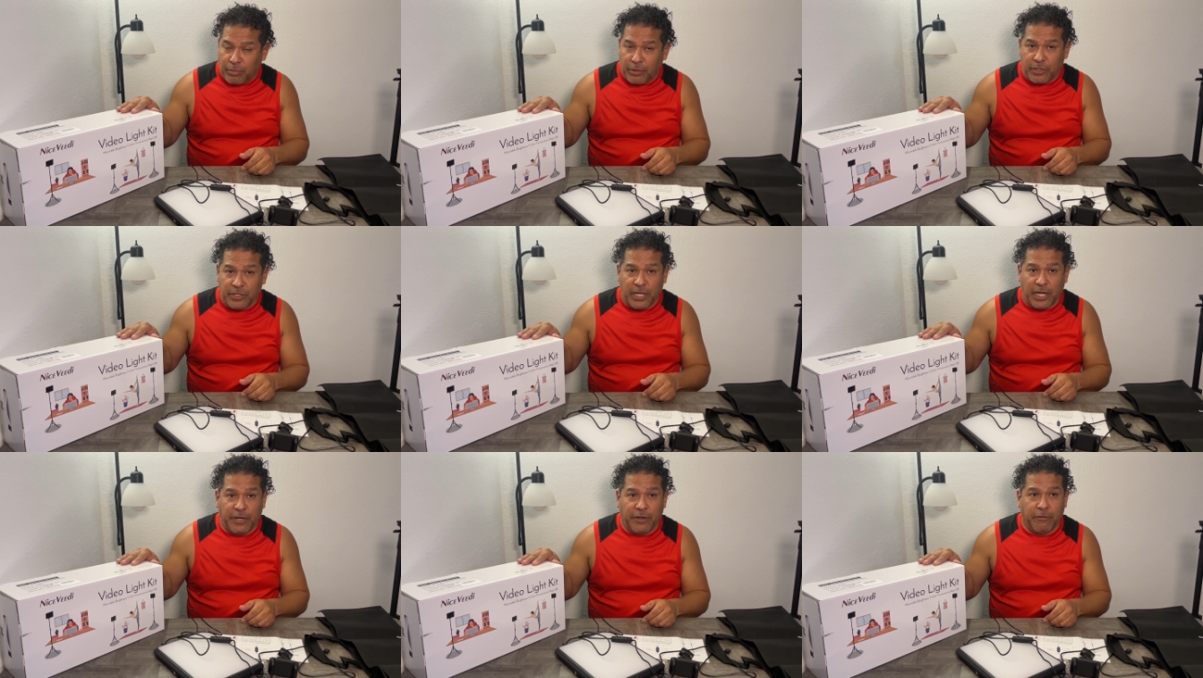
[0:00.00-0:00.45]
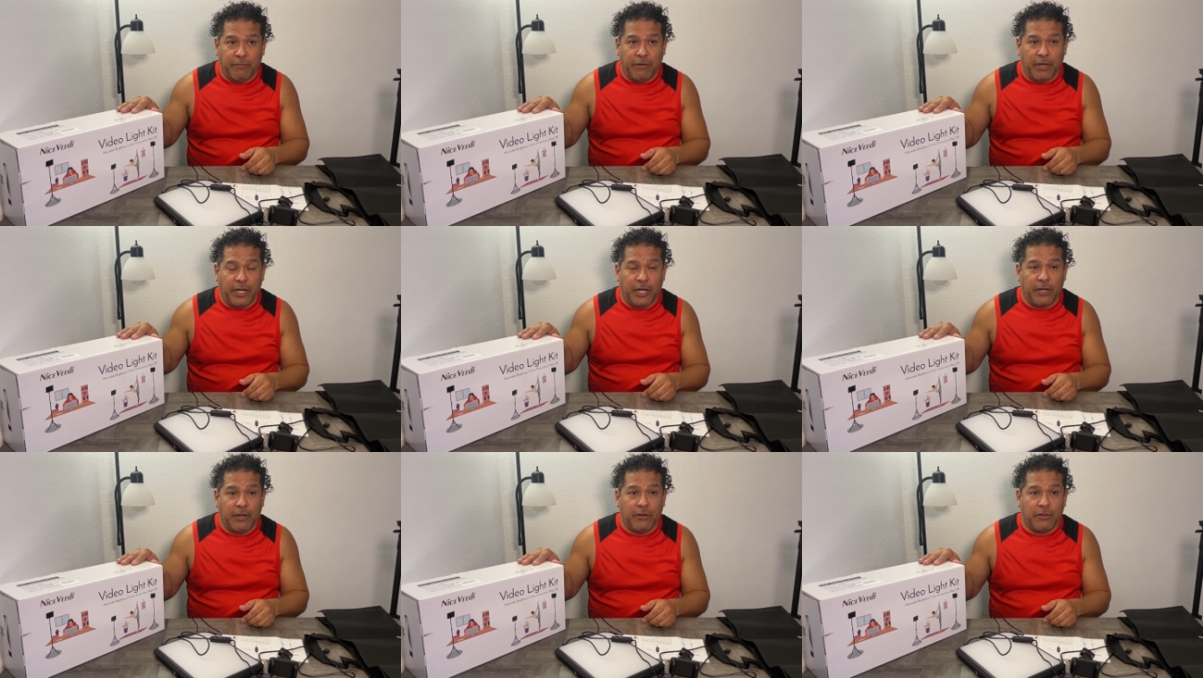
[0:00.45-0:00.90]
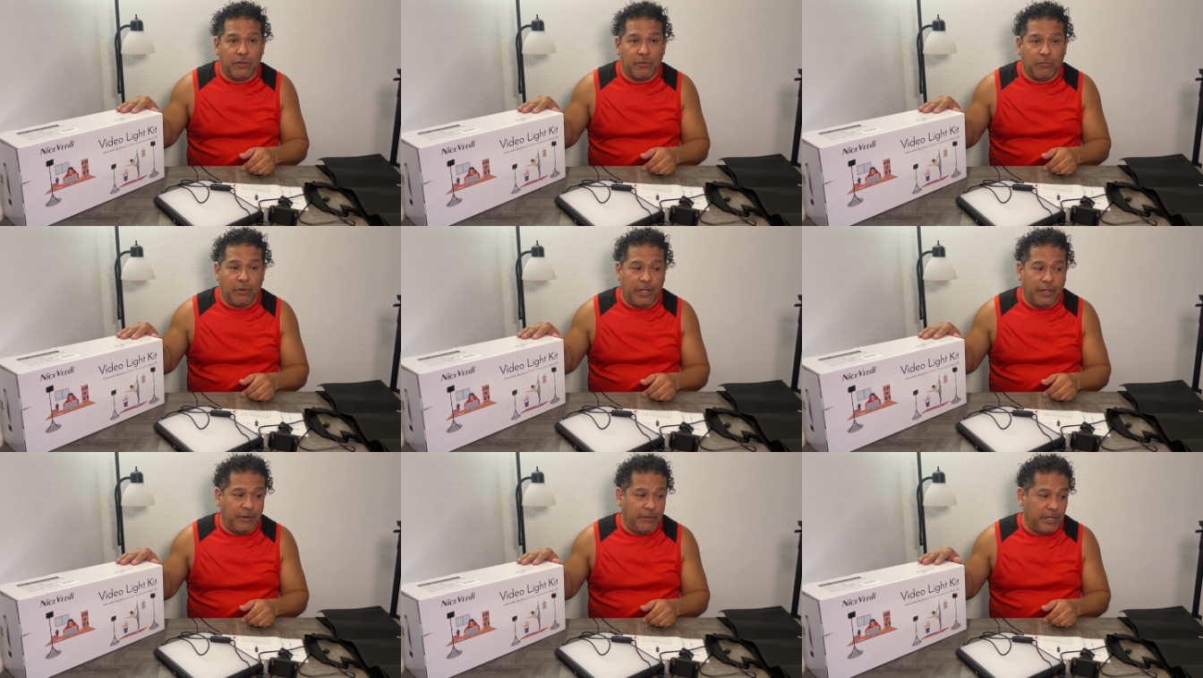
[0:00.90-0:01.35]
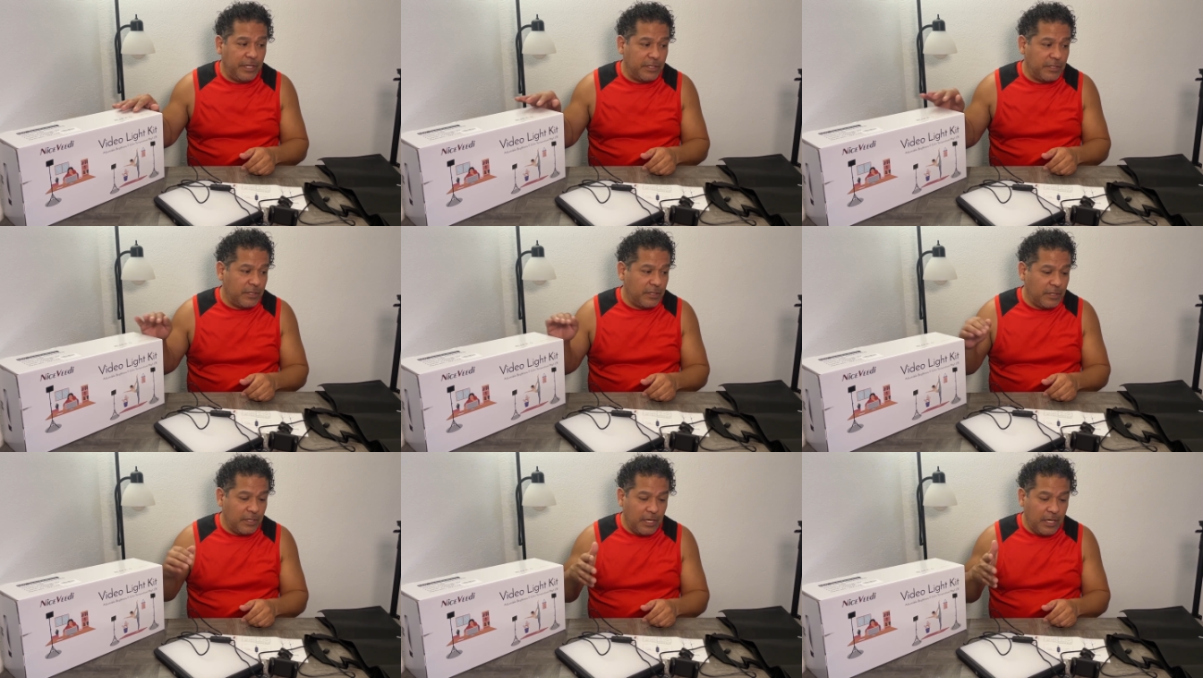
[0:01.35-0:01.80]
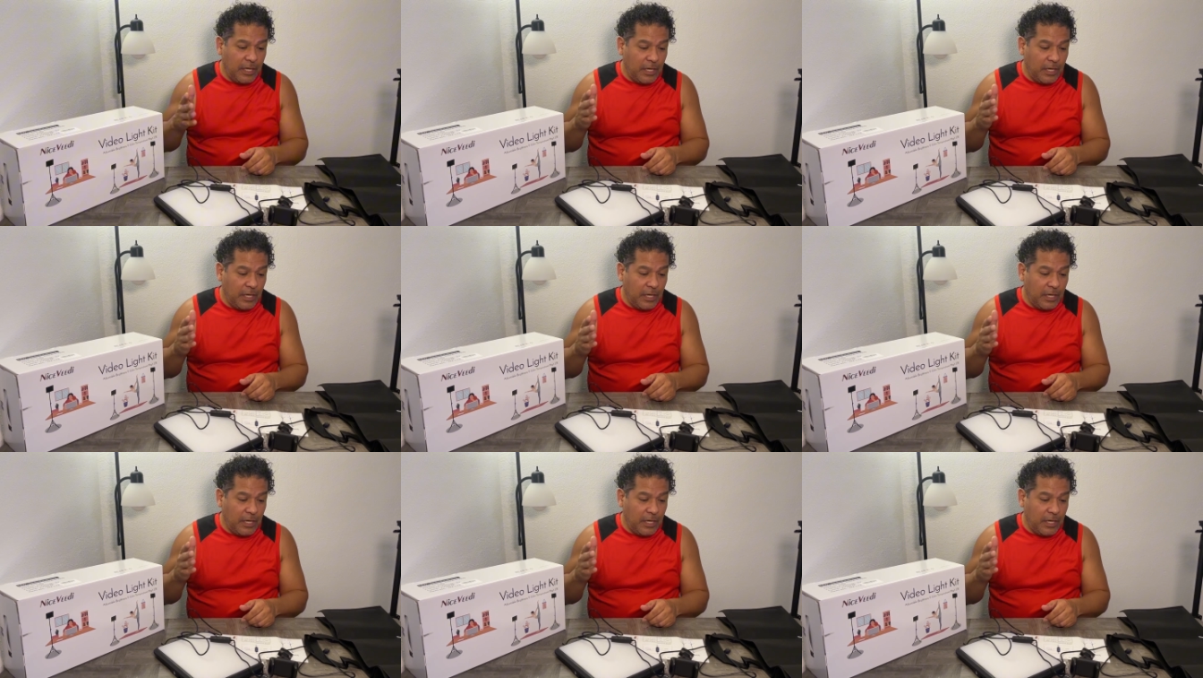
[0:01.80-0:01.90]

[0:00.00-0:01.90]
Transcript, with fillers: present your videos, whether it's